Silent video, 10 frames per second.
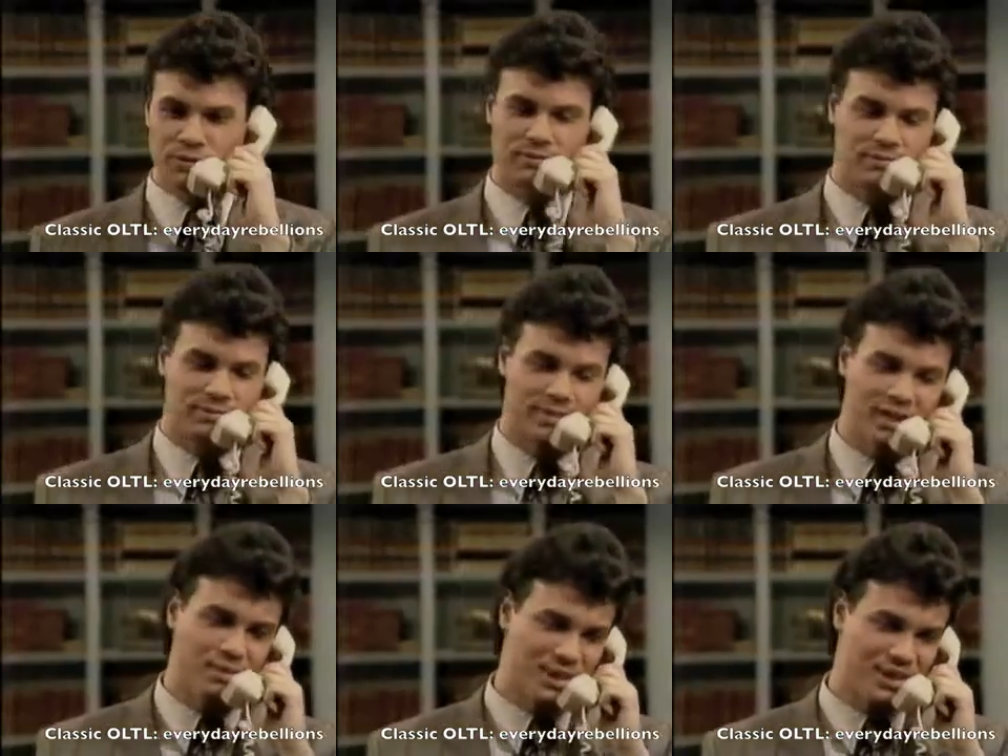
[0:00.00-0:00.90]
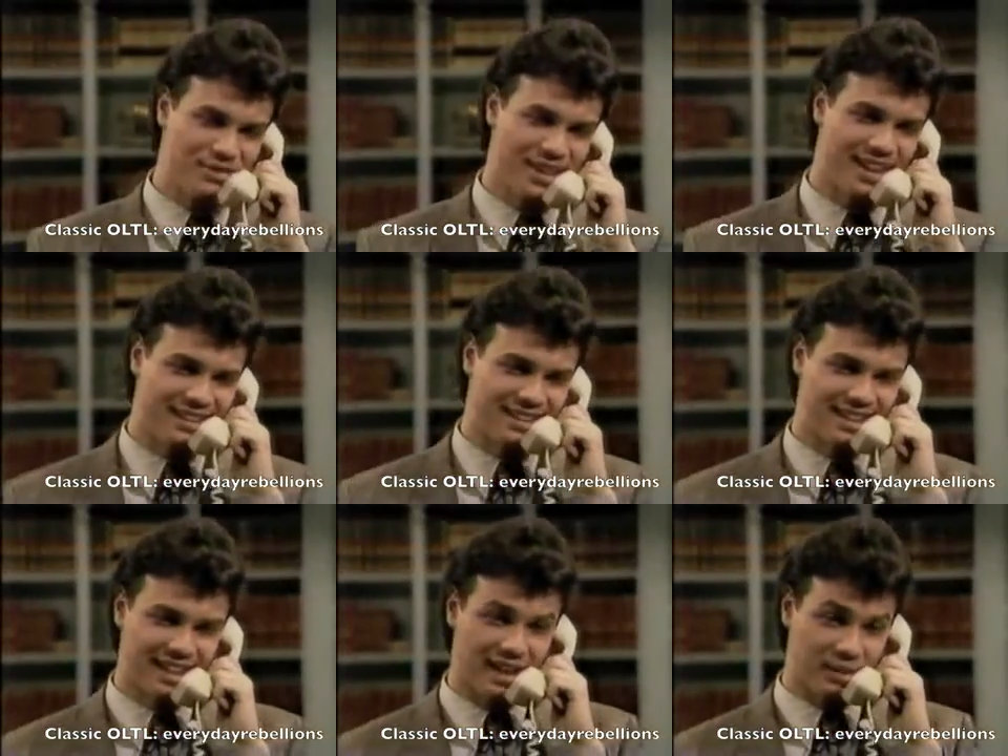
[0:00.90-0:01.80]
no, everybody's fine.
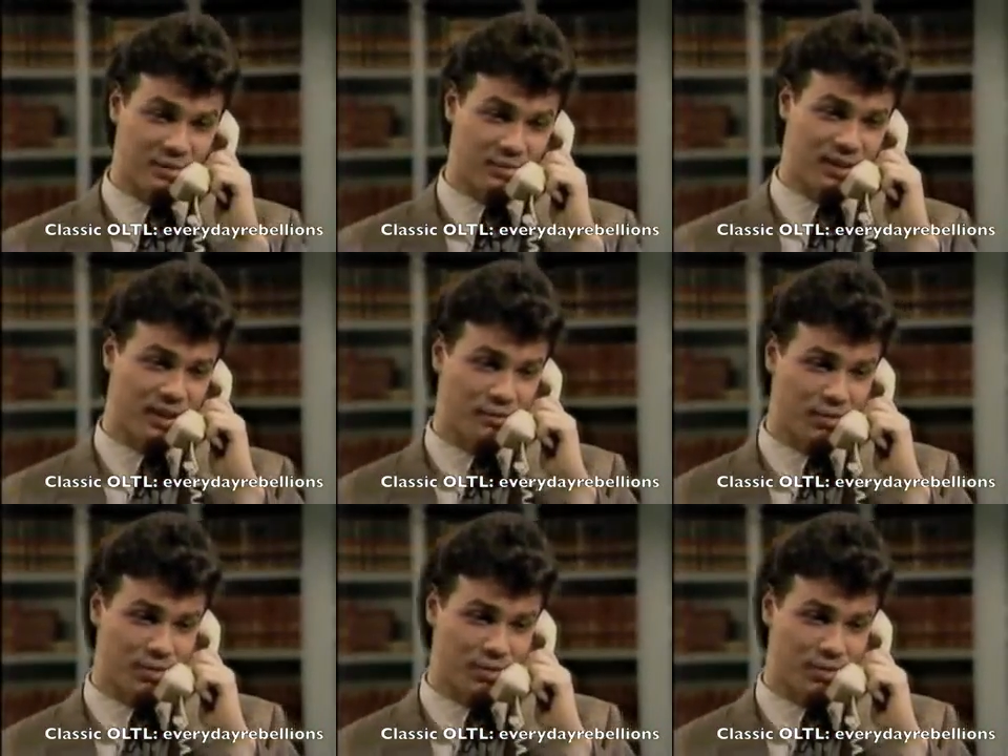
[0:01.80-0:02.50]
I, I didn't